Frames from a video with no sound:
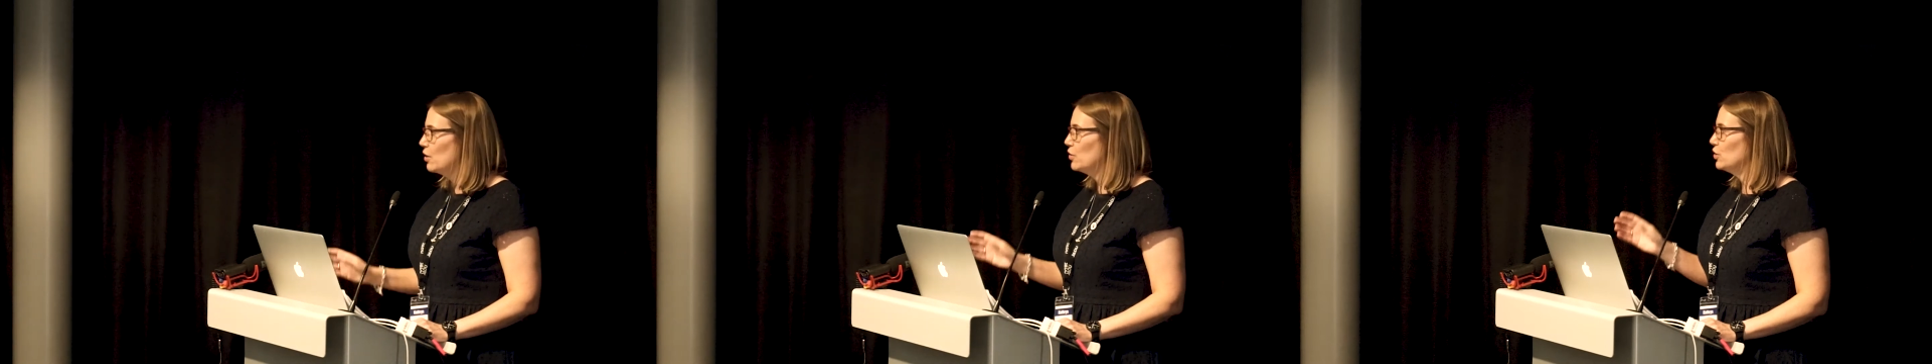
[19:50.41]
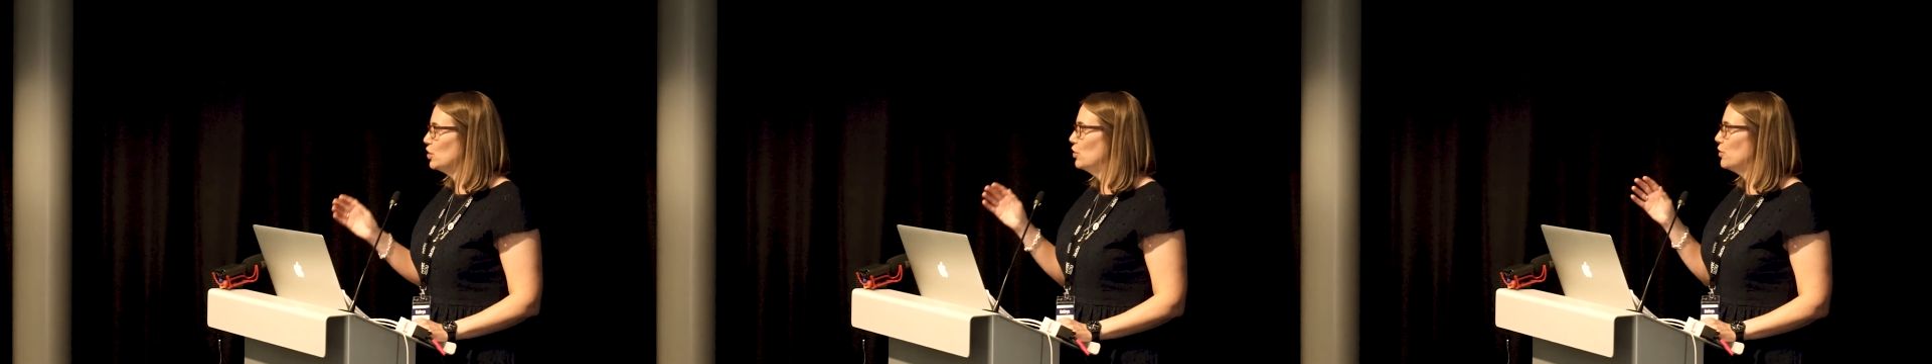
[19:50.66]

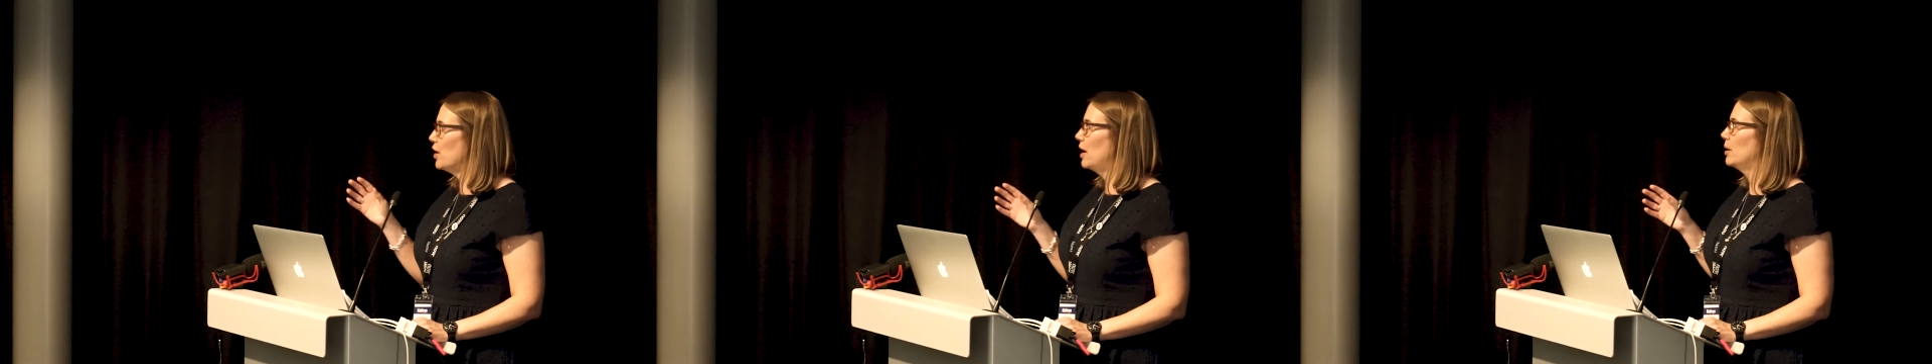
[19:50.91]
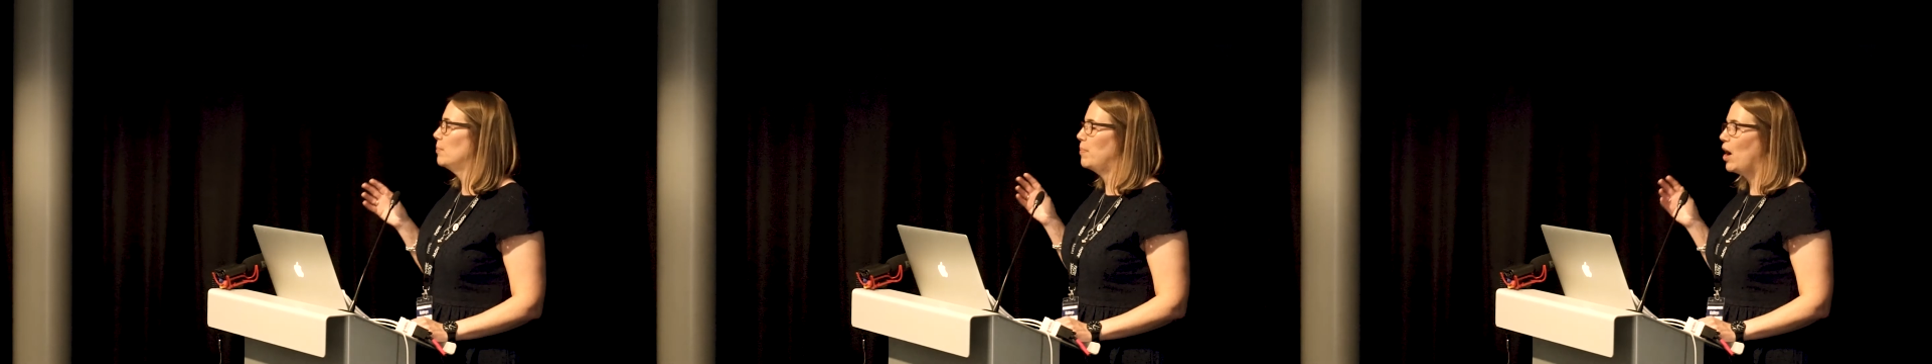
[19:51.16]
there's
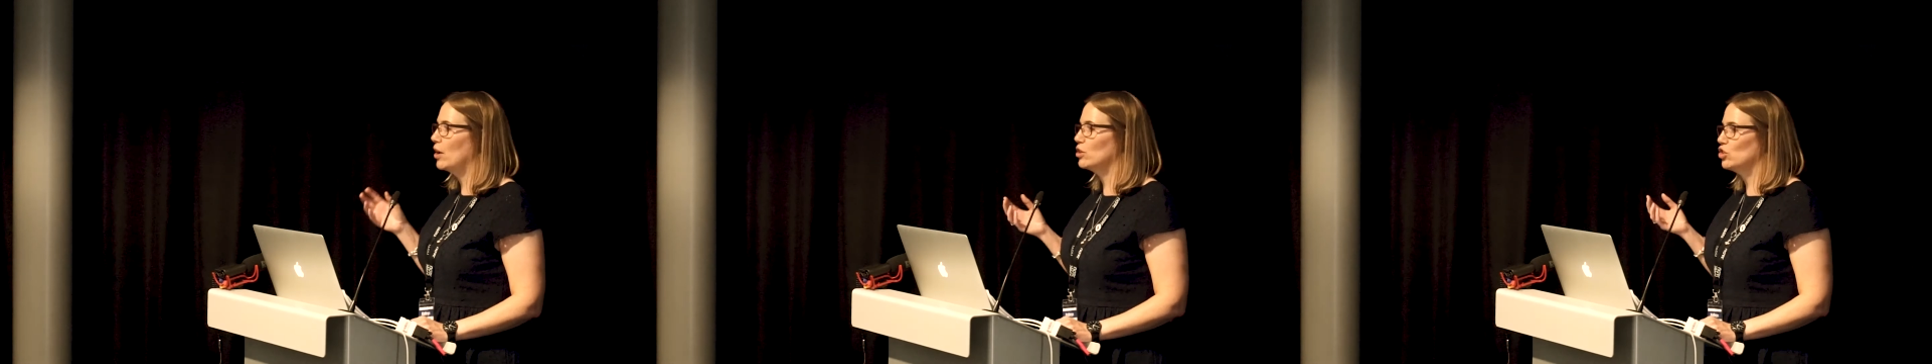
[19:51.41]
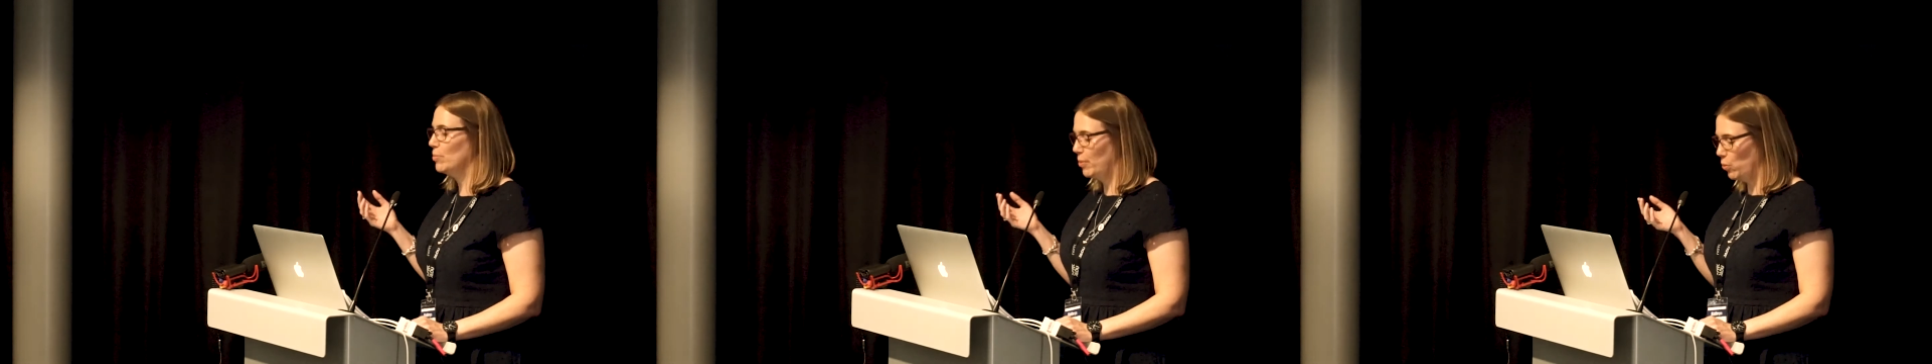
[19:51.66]
another
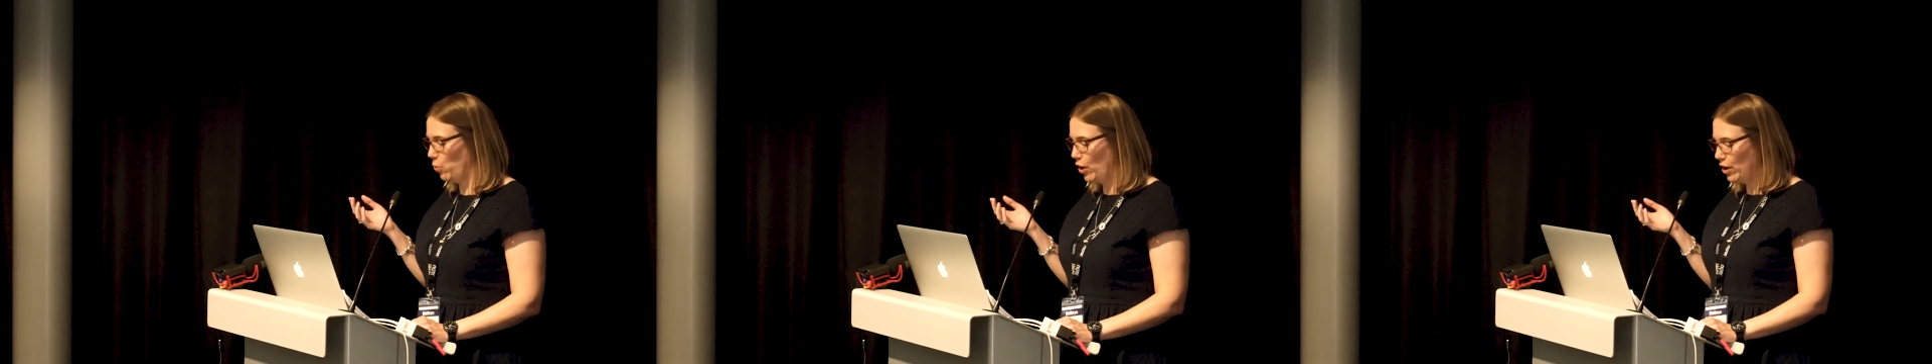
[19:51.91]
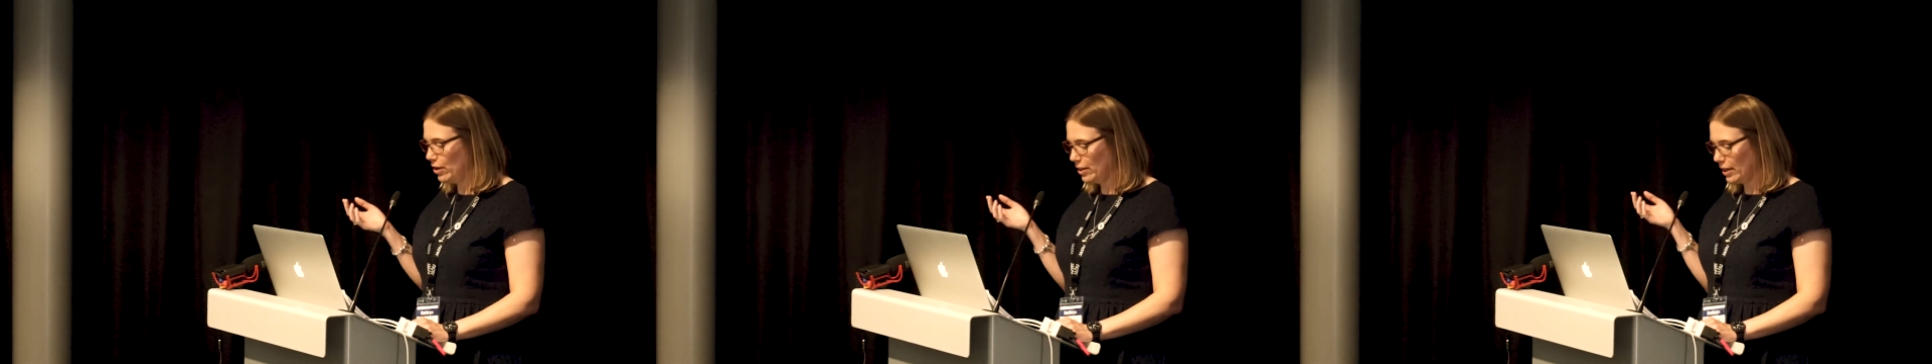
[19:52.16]
partnership at
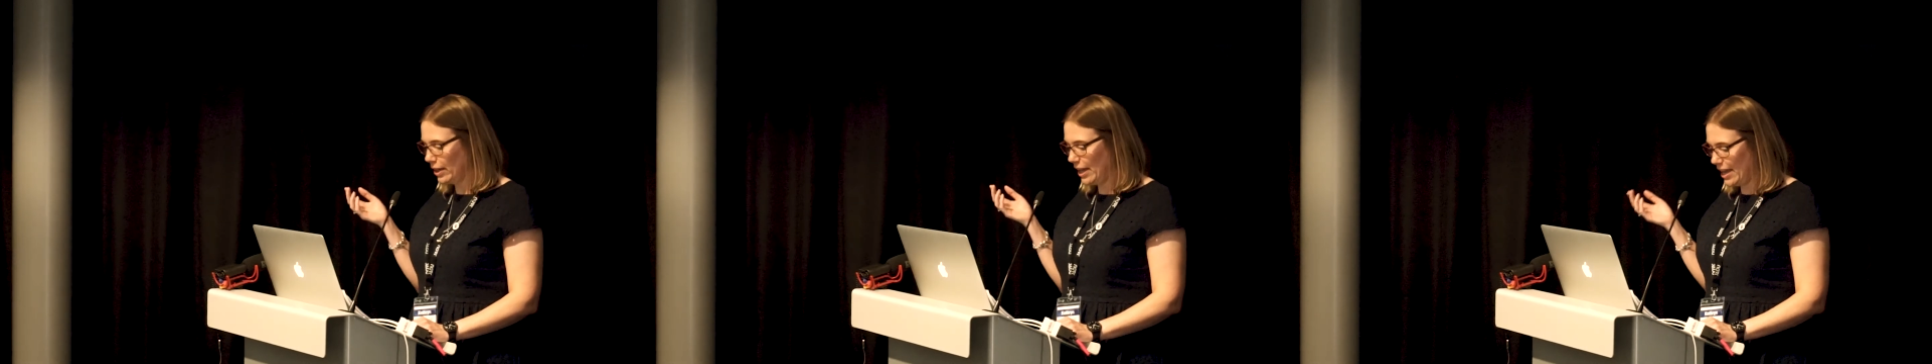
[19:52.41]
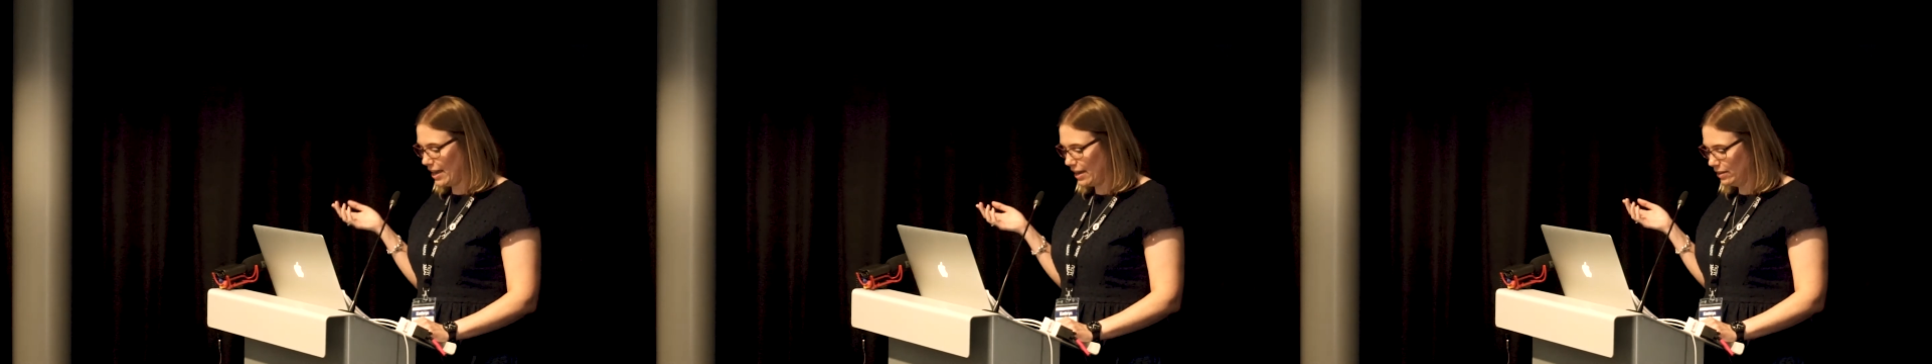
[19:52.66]
work
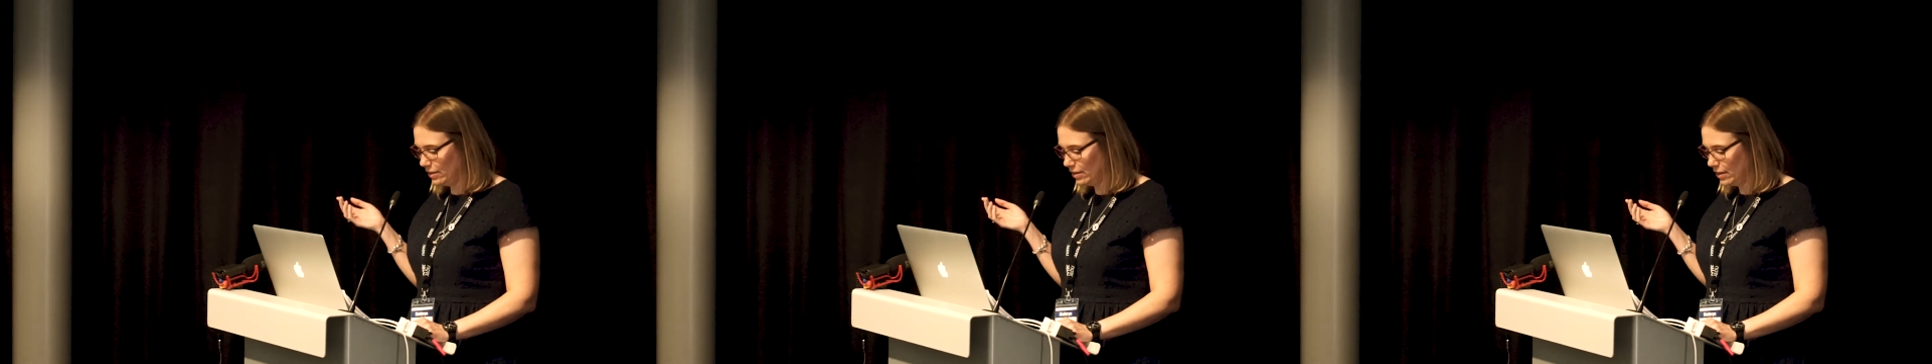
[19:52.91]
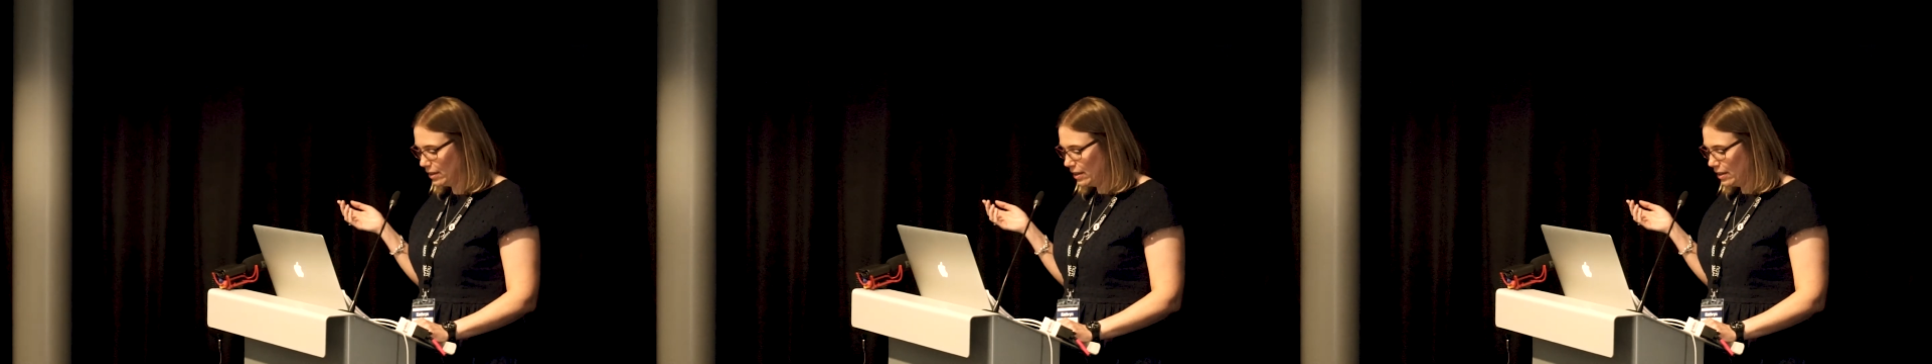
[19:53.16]
here,